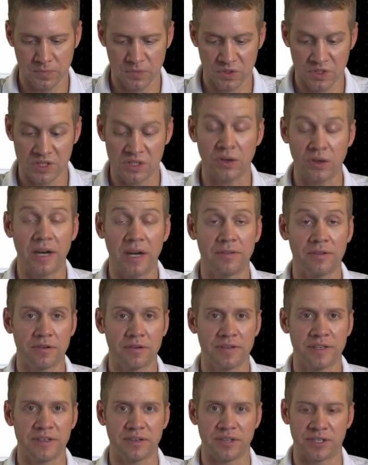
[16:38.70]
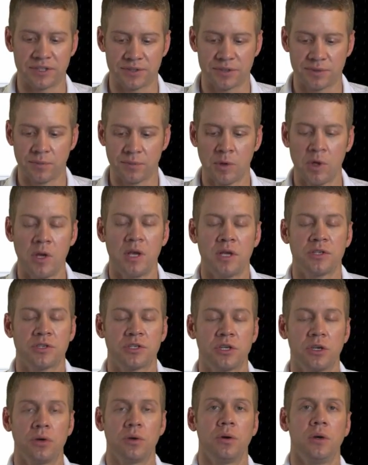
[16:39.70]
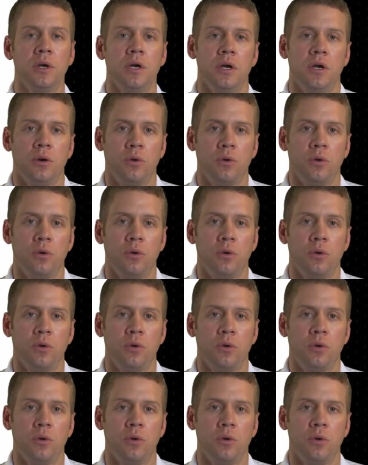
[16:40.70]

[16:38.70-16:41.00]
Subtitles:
Still have our VLANs. So